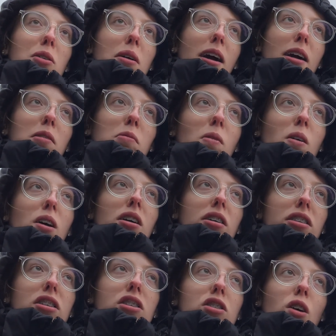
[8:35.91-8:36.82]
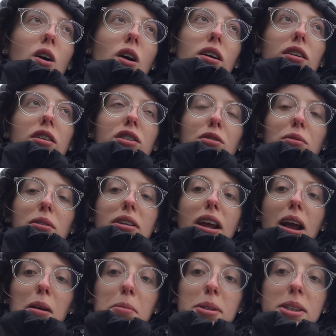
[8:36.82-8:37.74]
I walk the dog 3
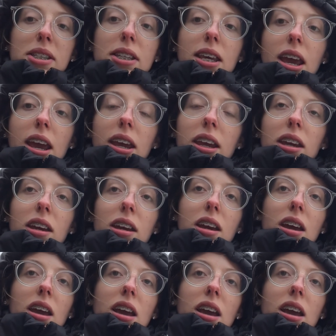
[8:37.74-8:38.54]
times a day.